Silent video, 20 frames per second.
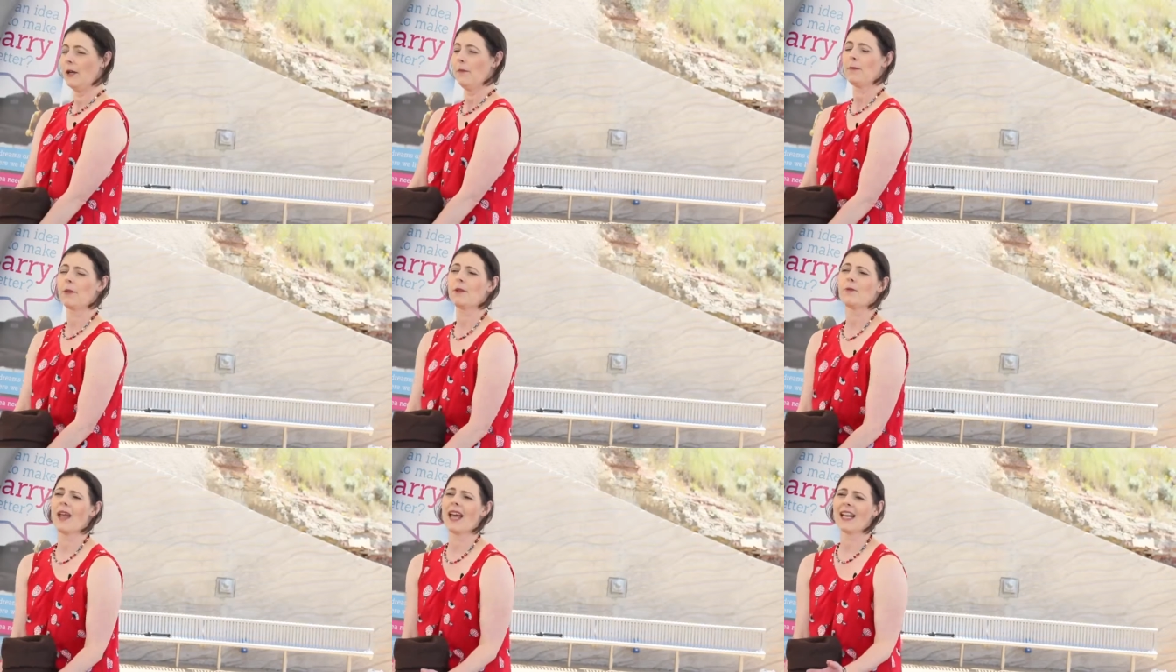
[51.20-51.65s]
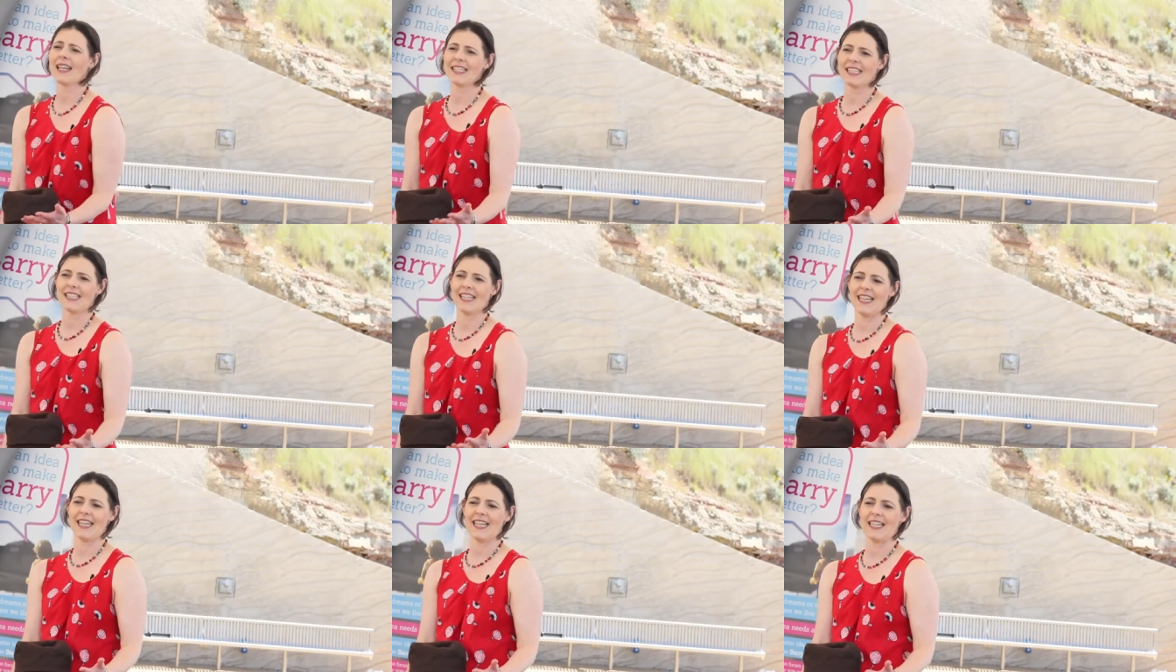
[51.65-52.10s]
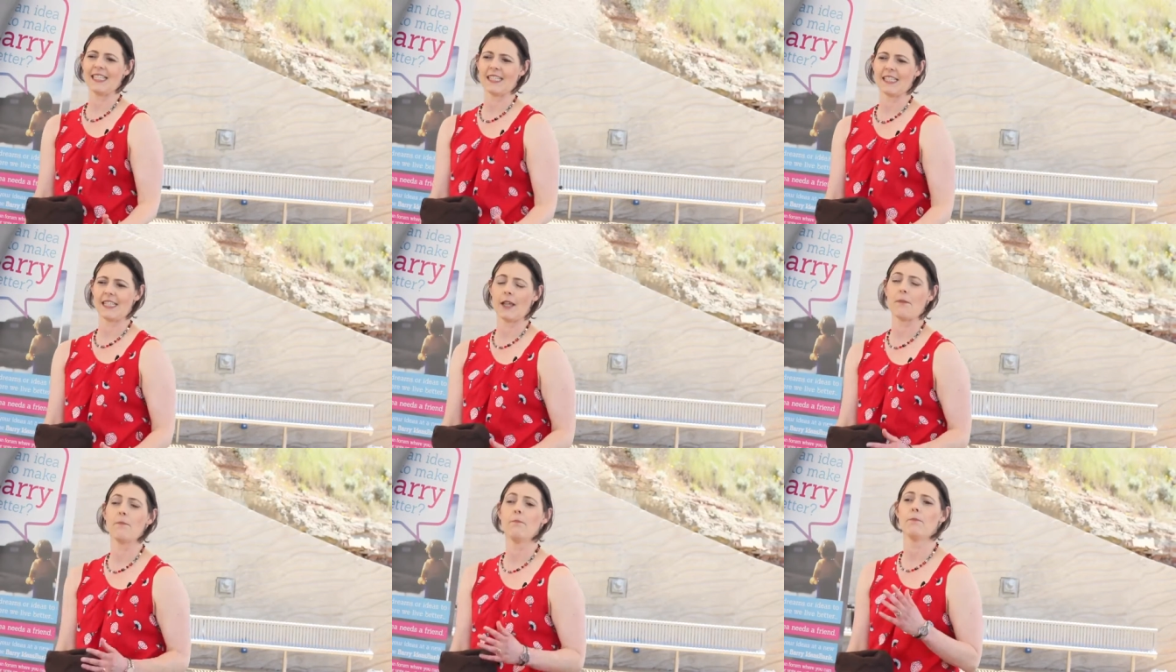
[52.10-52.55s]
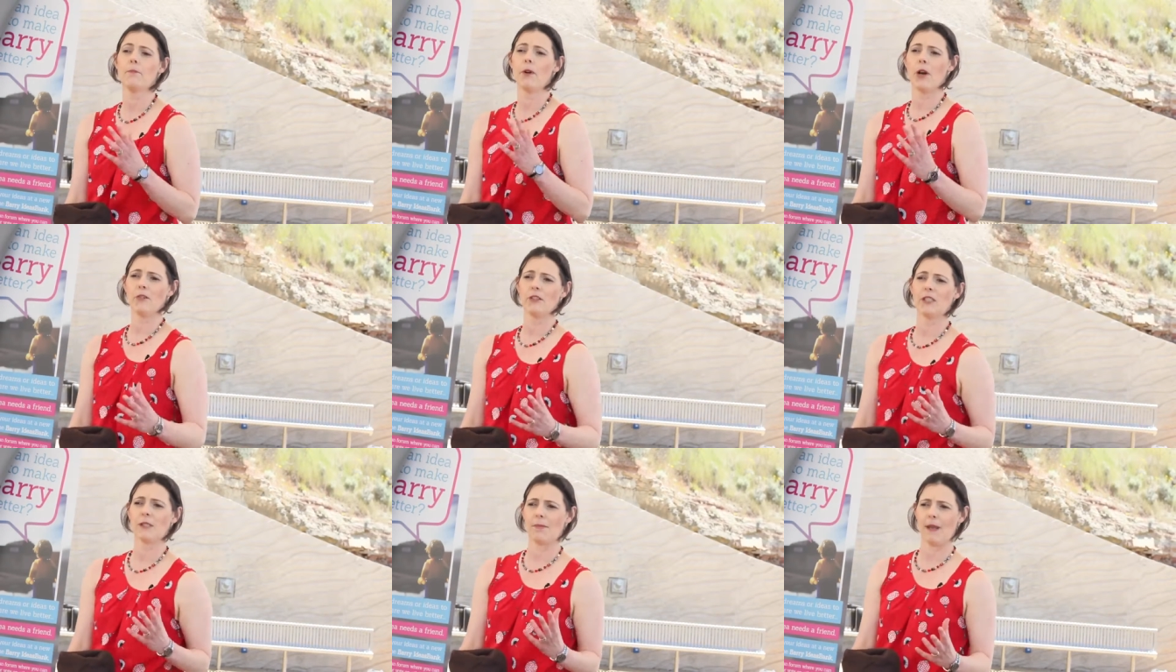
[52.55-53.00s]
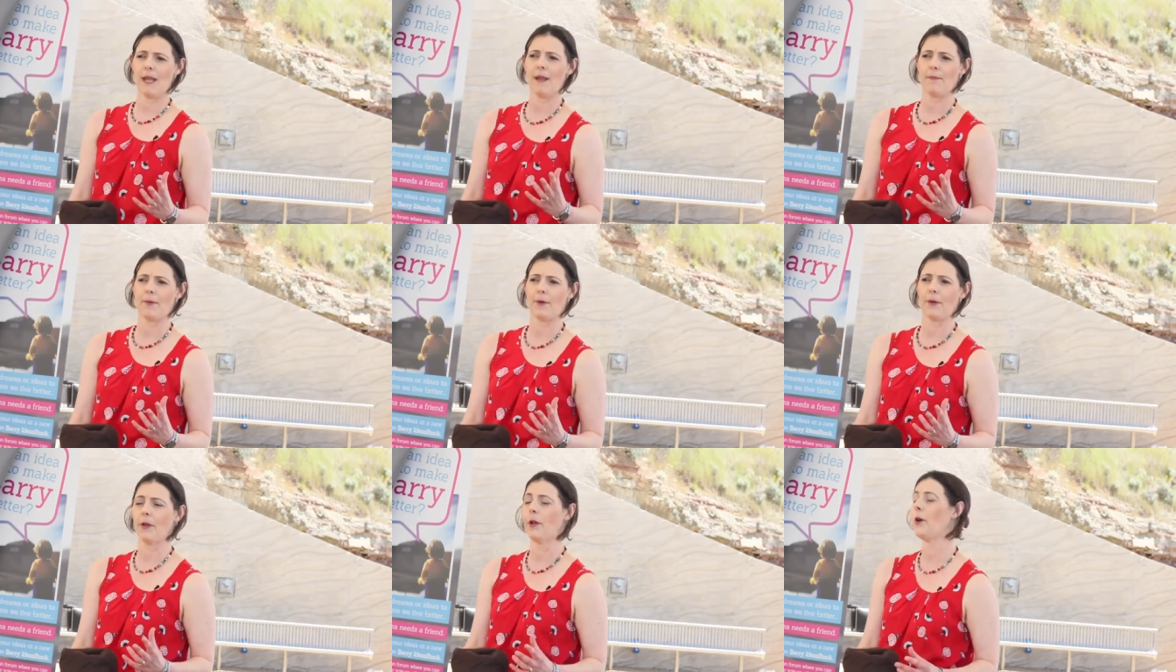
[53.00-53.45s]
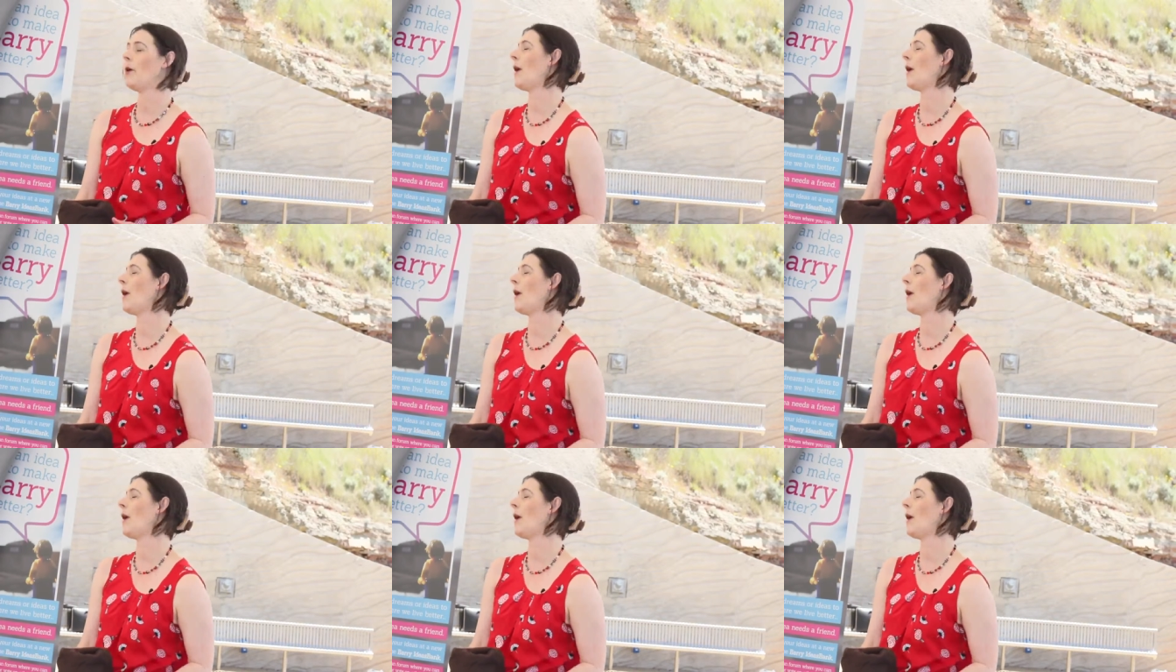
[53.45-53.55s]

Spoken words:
But the reality is that most people